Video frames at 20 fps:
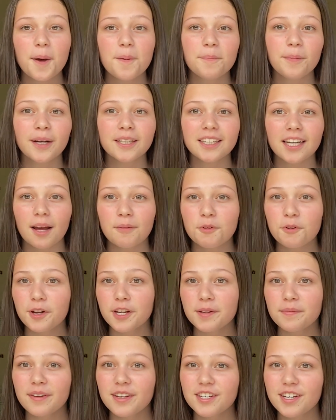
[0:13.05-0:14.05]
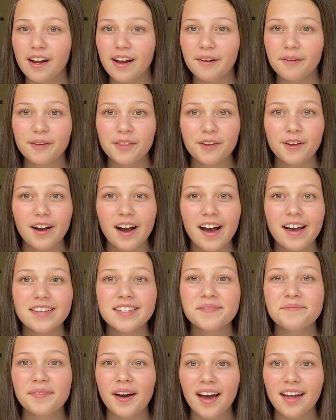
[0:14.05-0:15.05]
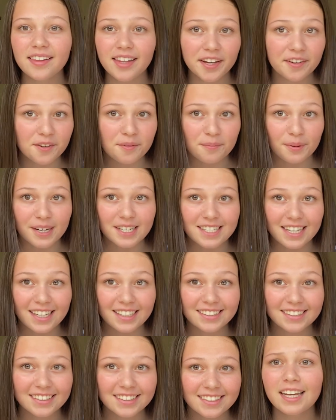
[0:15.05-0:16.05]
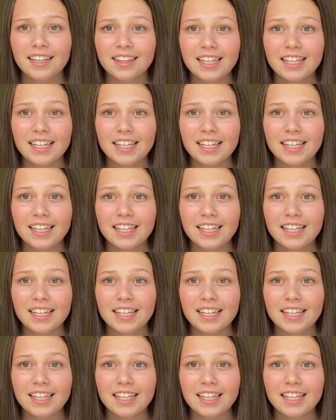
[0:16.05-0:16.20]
but I'm going to be sharing with you guys my Lightroom presets.